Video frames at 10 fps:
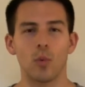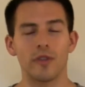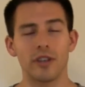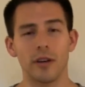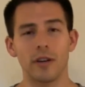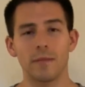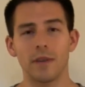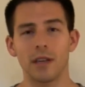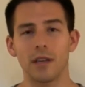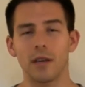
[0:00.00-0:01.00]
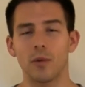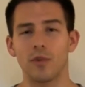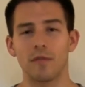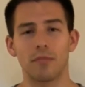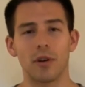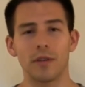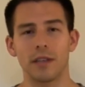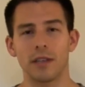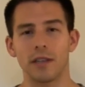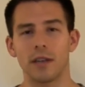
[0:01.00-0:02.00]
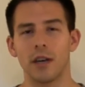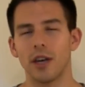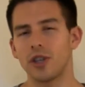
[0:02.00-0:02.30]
what's hurting me, what's broken,